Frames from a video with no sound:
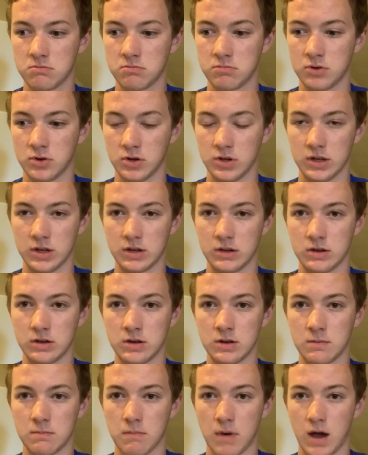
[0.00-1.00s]
put in
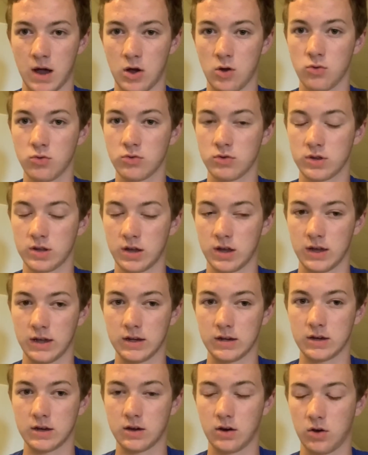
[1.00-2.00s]
my own take
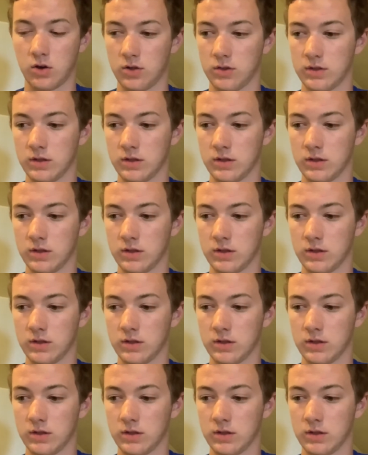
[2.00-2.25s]
on